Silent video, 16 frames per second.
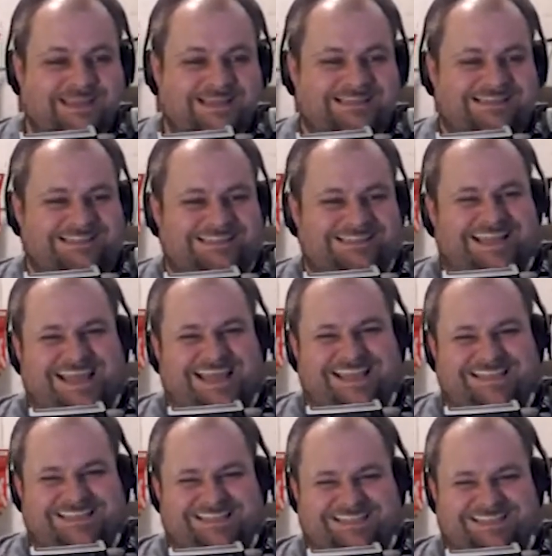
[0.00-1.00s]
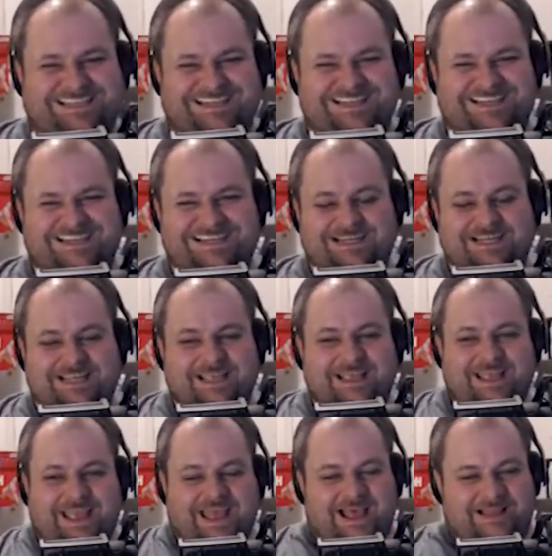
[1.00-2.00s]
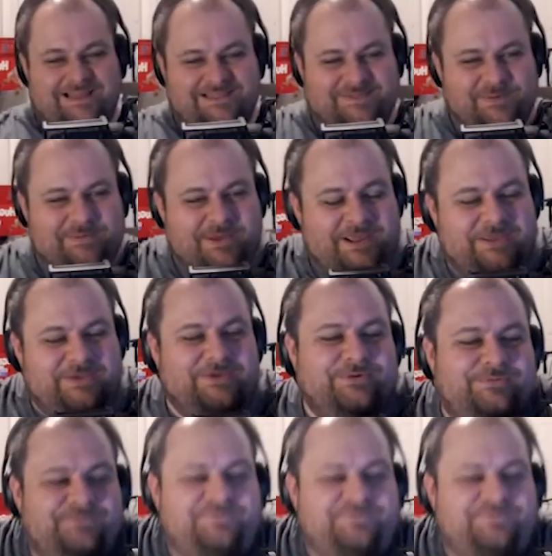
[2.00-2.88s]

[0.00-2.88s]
Not sure. Alex, what about you?